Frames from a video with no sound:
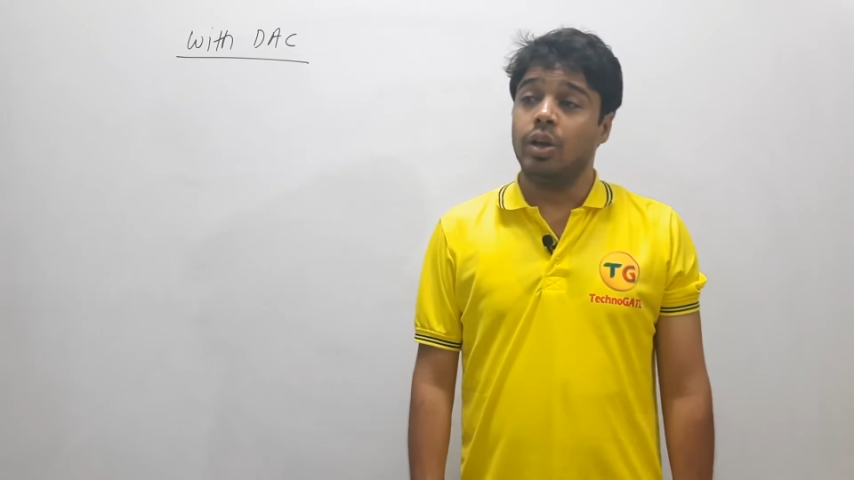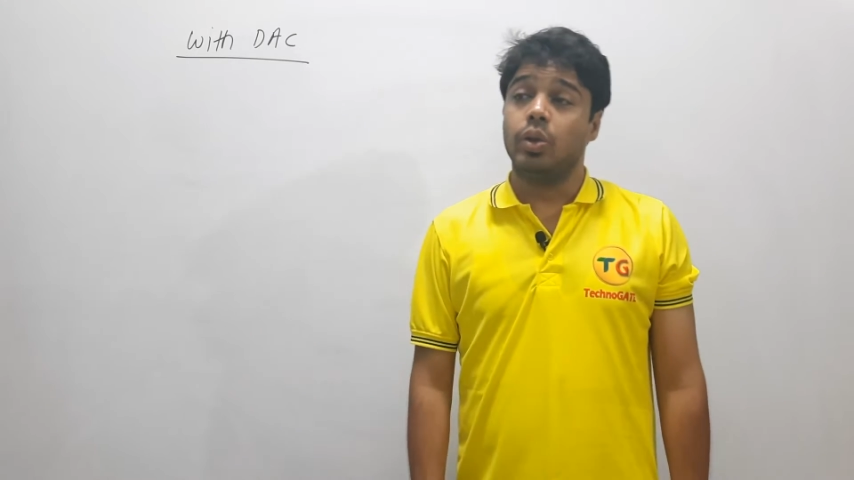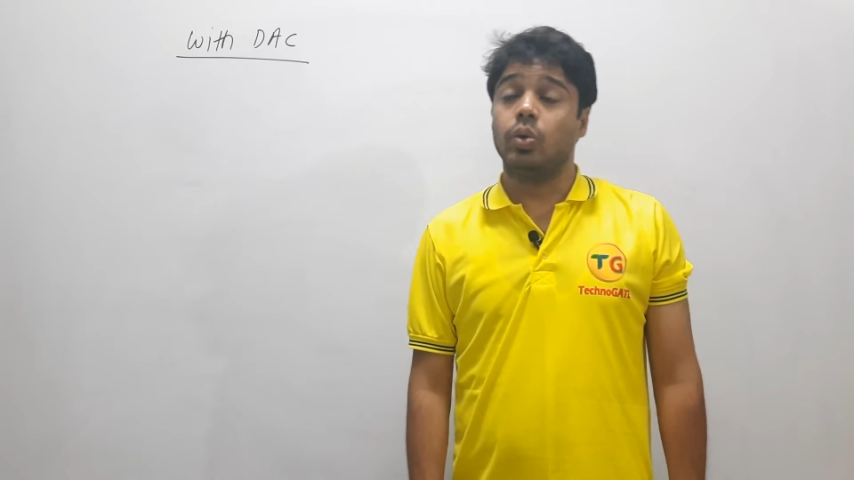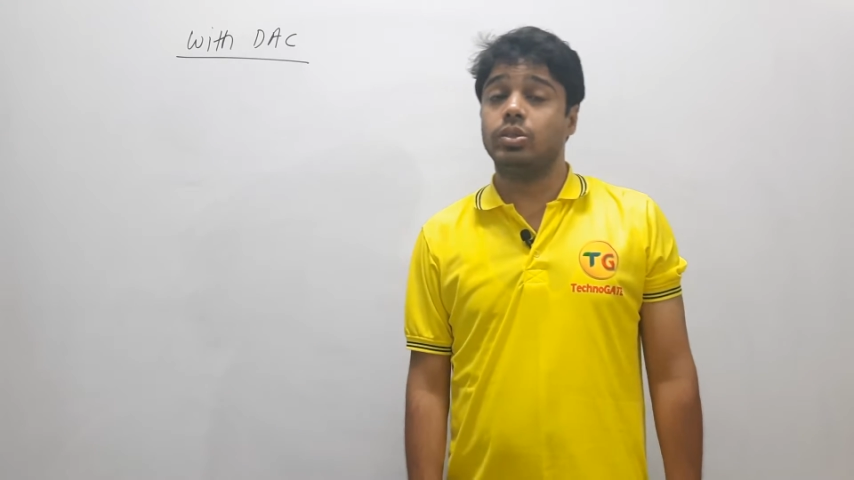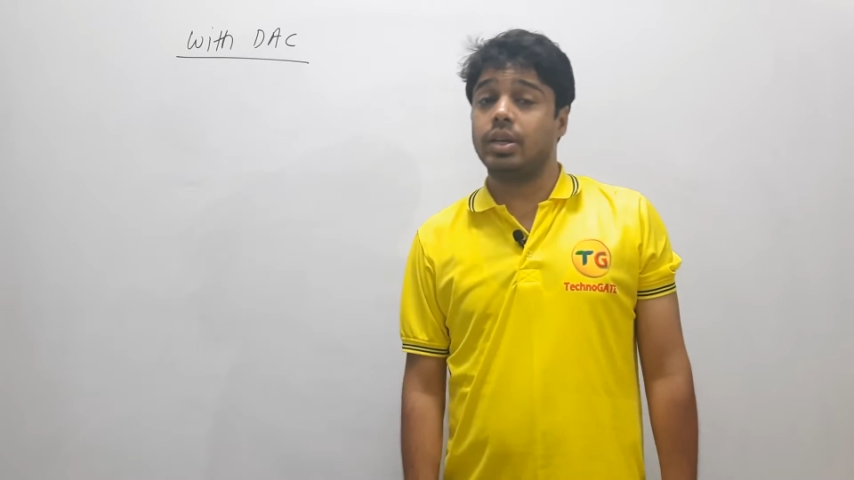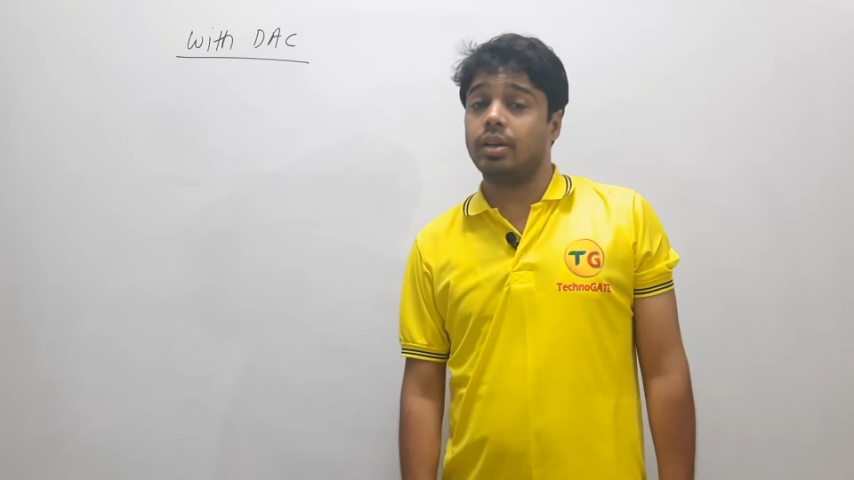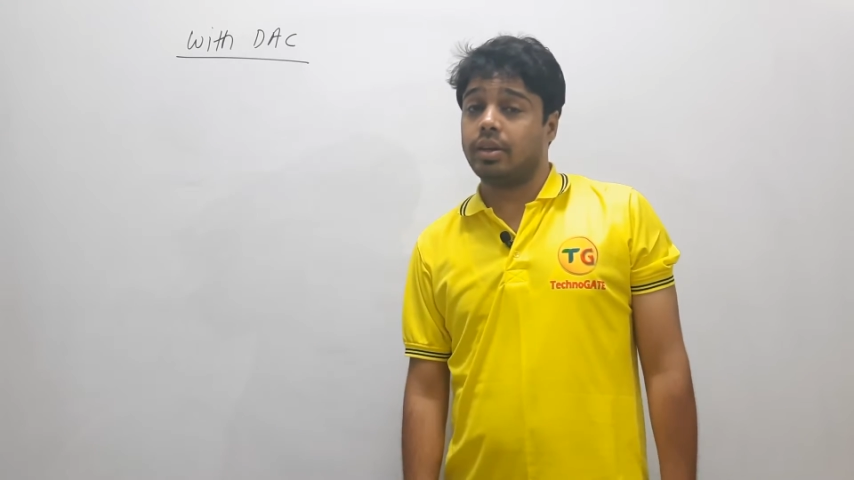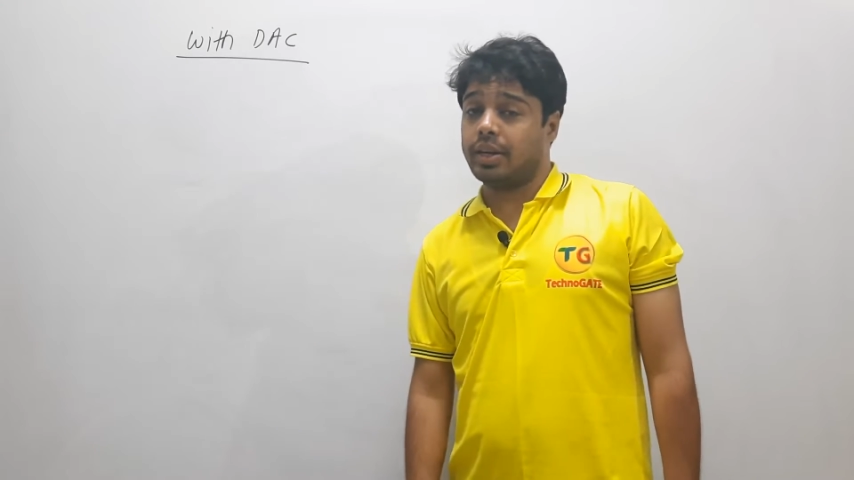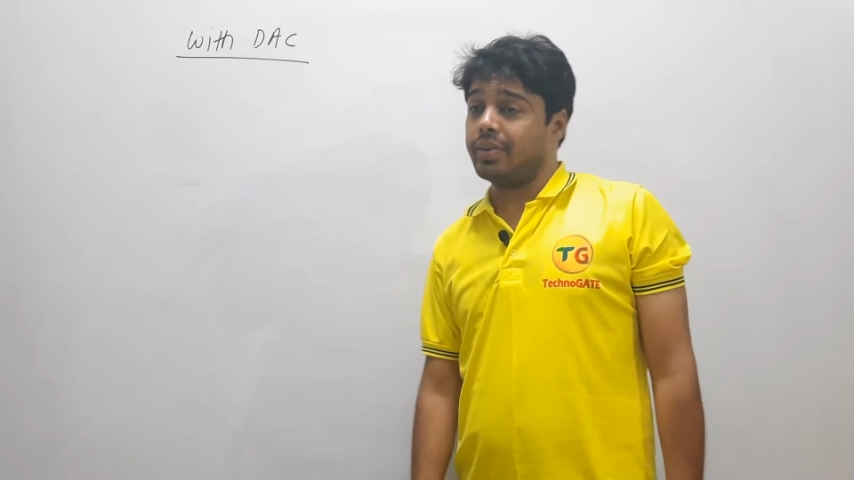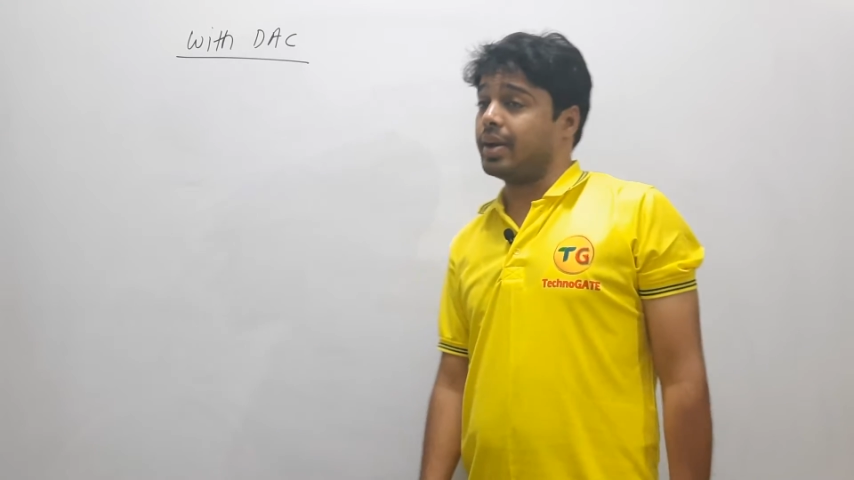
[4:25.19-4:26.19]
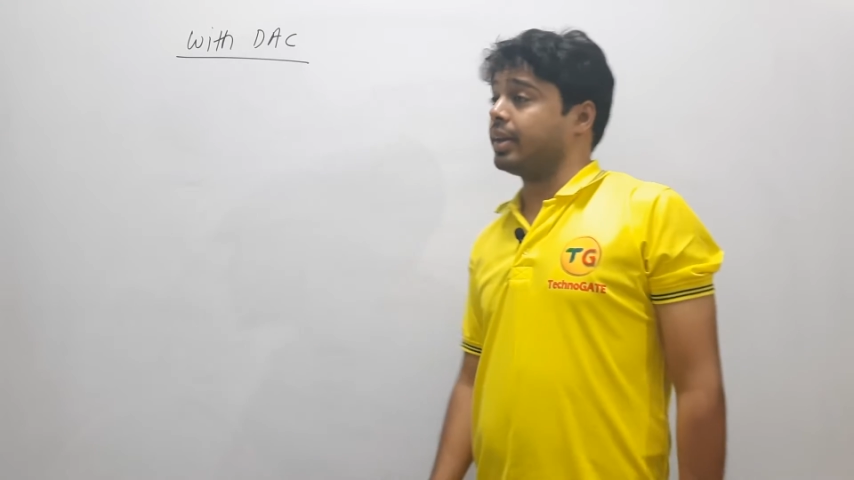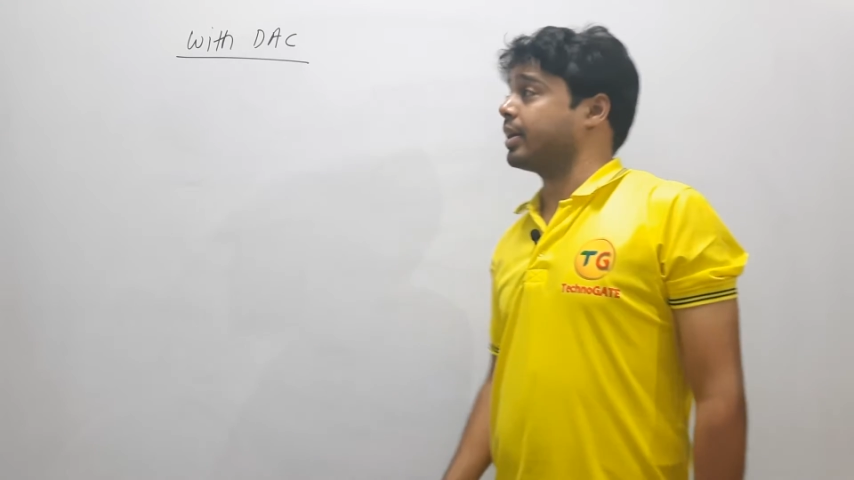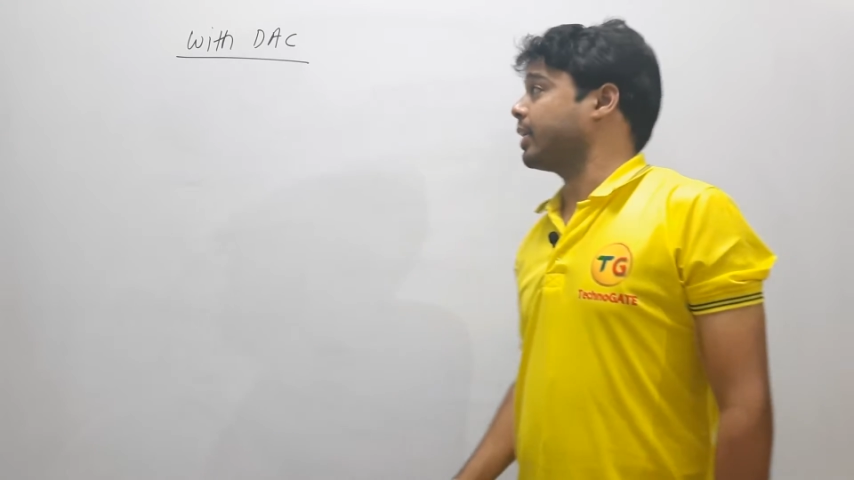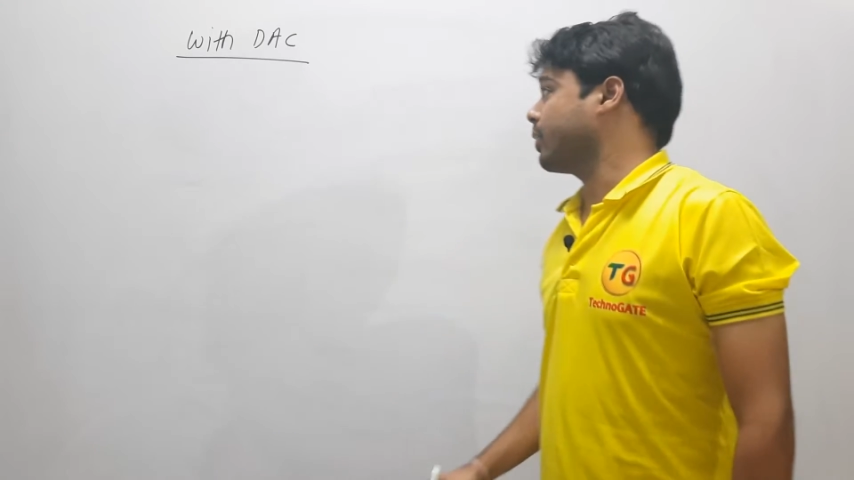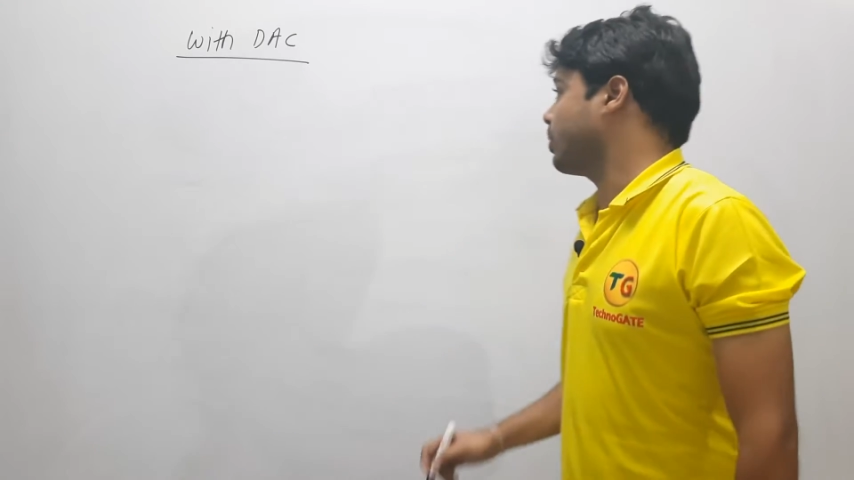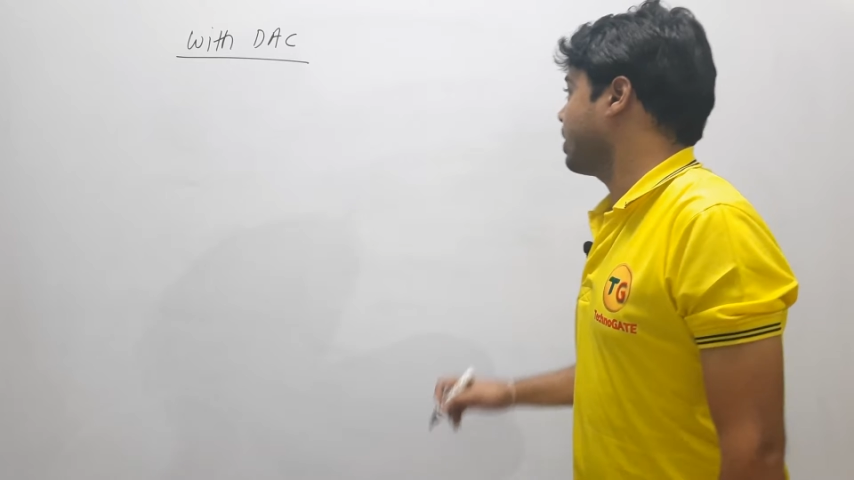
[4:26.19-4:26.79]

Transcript: using divide and conquer